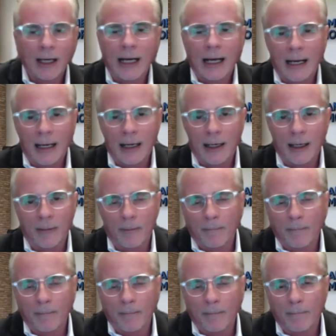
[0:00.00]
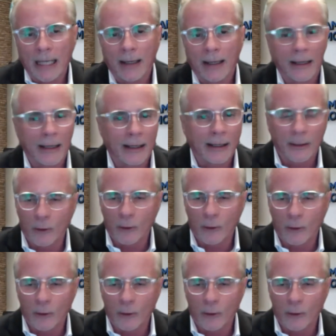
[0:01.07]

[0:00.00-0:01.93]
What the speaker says: Or